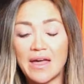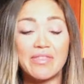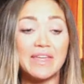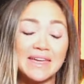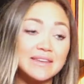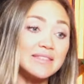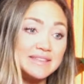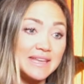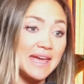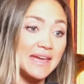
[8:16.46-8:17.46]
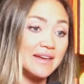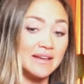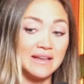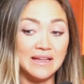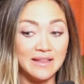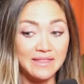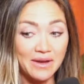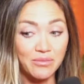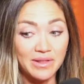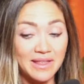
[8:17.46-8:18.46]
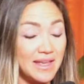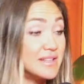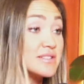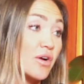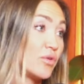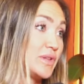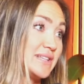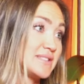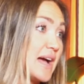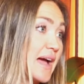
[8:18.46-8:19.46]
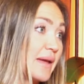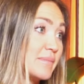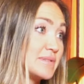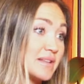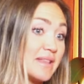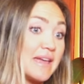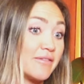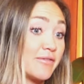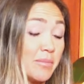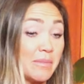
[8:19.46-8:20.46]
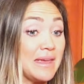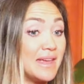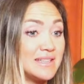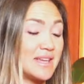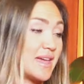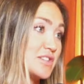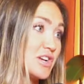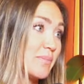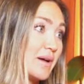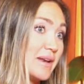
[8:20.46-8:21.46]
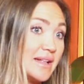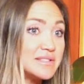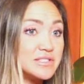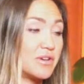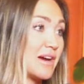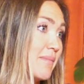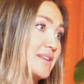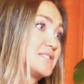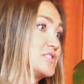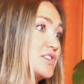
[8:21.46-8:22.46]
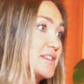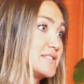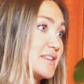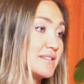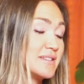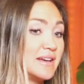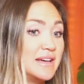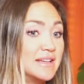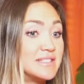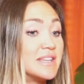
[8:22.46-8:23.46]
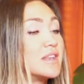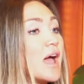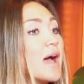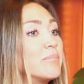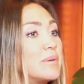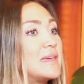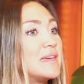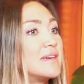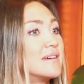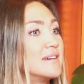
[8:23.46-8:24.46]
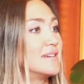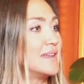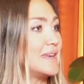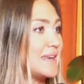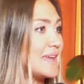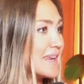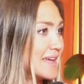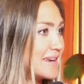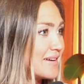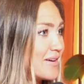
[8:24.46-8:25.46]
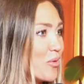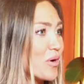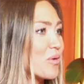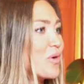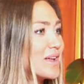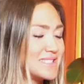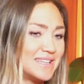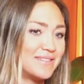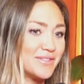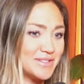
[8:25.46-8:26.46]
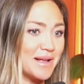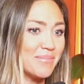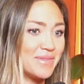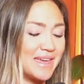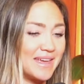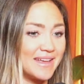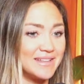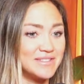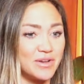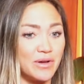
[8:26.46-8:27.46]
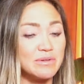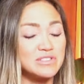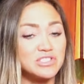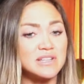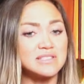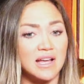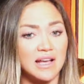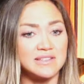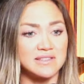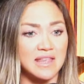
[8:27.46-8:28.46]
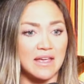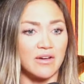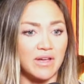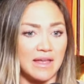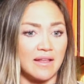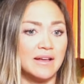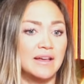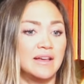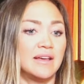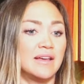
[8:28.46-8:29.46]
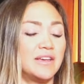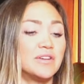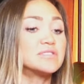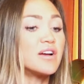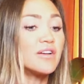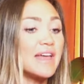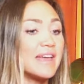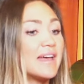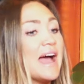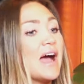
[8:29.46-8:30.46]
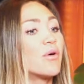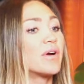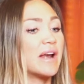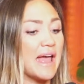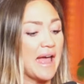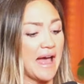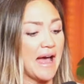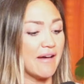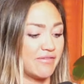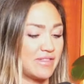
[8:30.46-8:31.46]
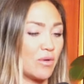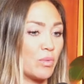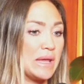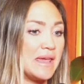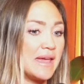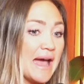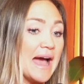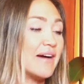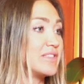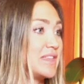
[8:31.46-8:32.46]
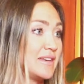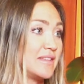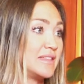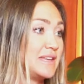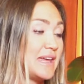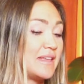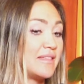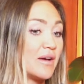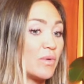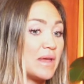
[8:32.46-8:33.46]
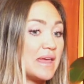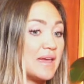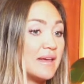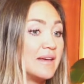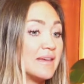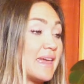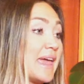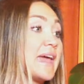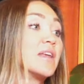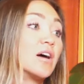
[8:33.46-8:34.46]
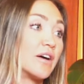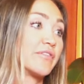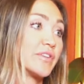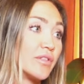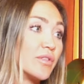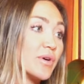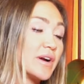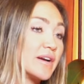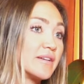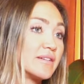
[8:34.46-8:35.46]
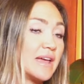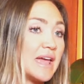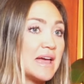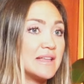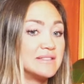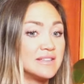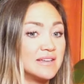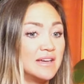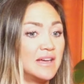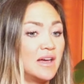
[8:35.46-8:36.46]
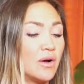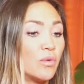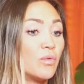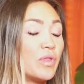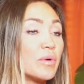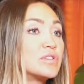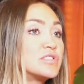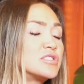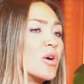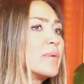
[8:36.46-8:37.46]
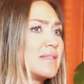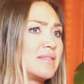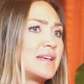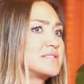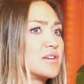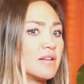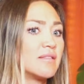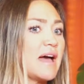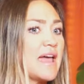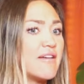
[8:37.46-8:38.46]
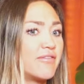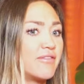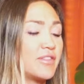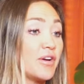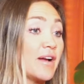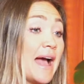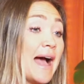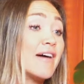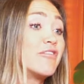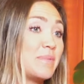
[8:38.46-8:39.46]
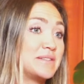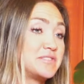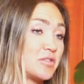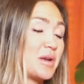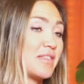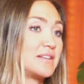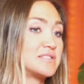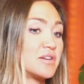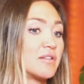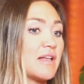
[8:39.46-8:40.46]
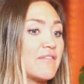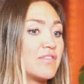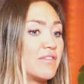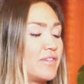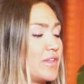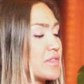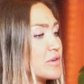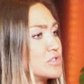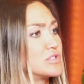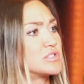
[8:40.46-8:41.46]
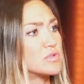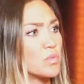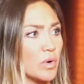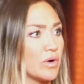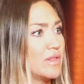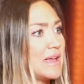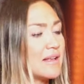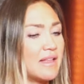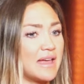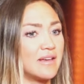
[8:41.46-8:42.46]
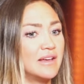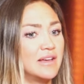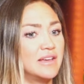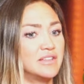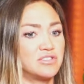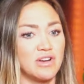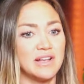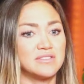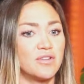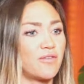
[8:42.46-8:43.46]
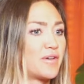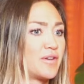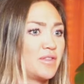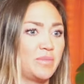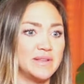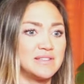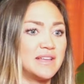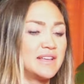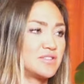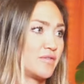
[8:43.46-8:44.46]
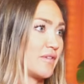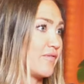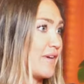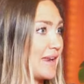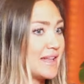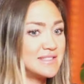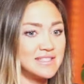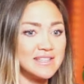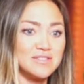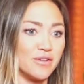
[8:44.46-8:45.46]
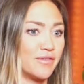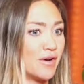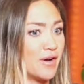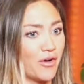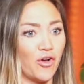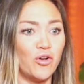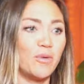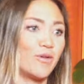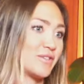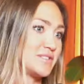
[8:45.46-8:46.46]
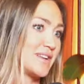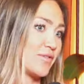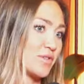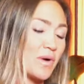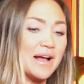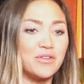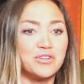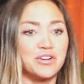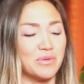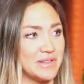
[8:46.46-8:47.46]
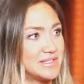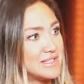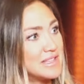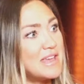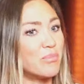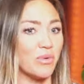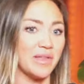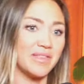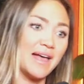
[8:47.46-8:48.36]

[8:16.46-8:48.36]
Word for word: the end of the day, that really is our only time to like for me get to catch up on Instagram messages and to not be needed or wanted for something. And so it was just us like, okay, here's our like hour and a half that we have at the end of the day that we can offer the Lord. And there were so many things in our life. There have been so many things in our life that feel like they're just swirling, like stress over the business, over finances, over our home, over stuff with Wilder, with sleep, with